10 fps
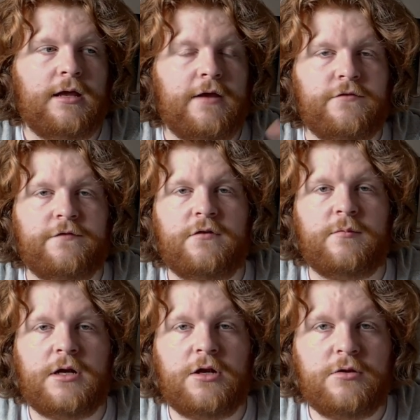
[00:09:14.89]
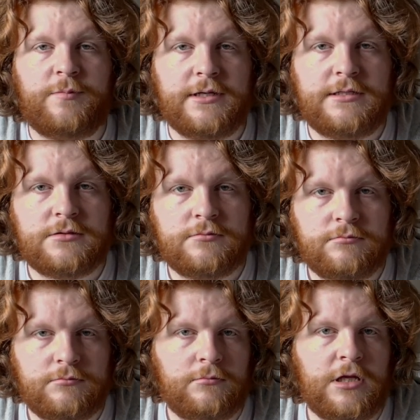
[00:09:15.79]
If you're from another place,
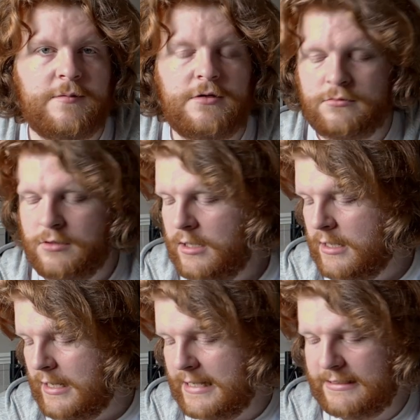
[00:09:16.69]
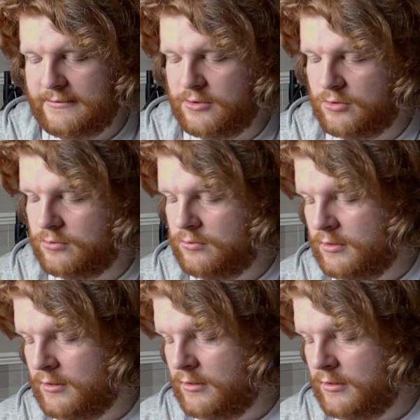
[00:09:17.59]
let me know. I'd like to know,